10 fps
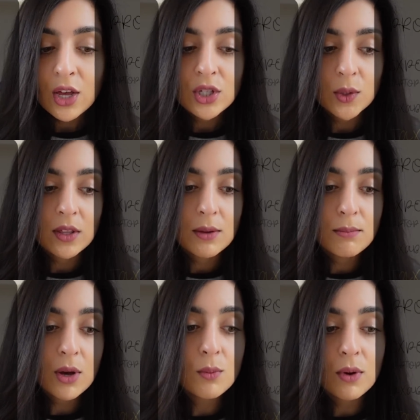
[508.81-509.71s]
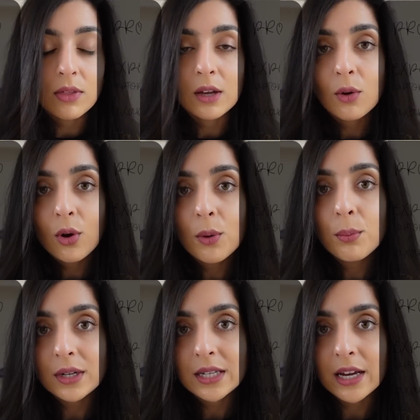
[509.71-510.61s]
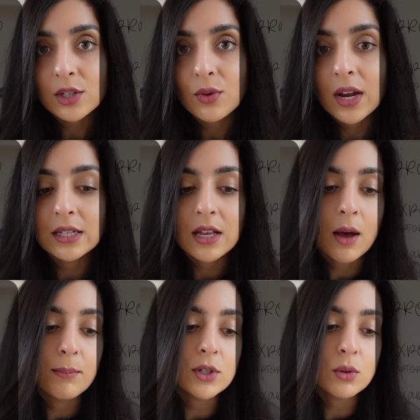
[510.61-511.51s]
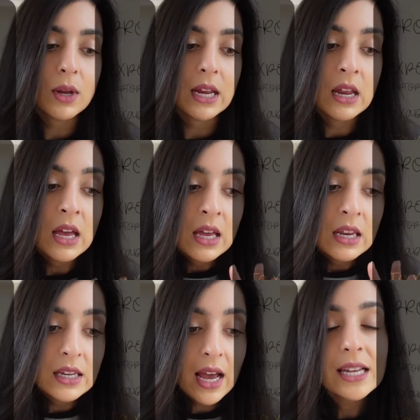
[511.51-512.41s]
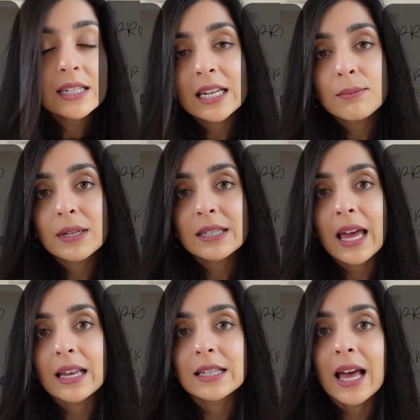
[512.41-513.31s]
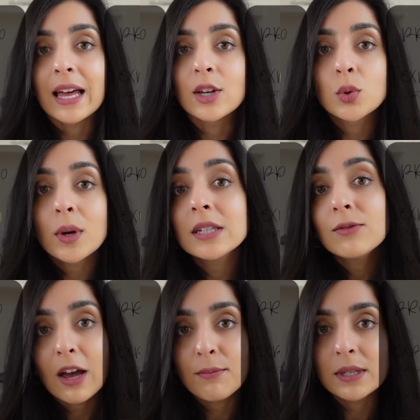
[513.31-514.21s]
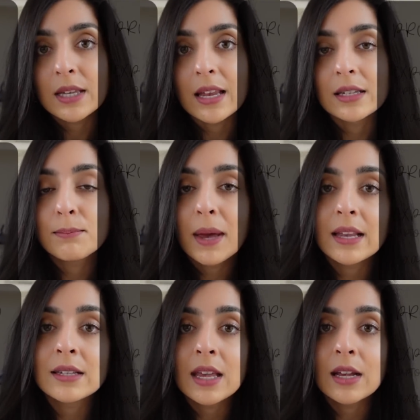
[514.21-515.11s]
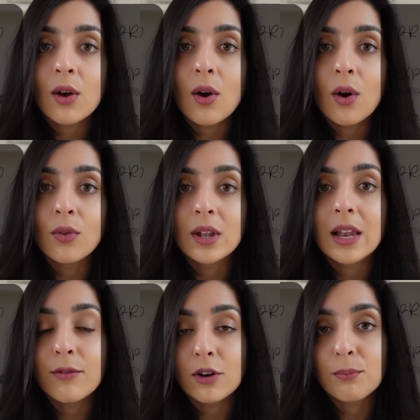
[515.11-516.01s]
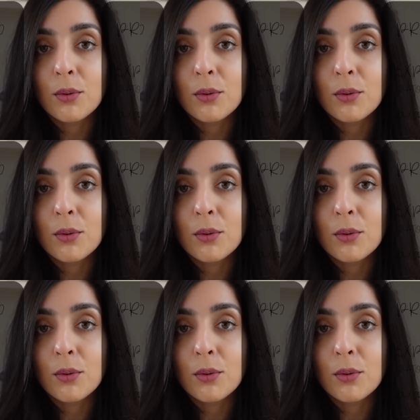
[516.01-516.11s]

So at the moment, the corporate tax rates are between 19% and 25%, depending on the level of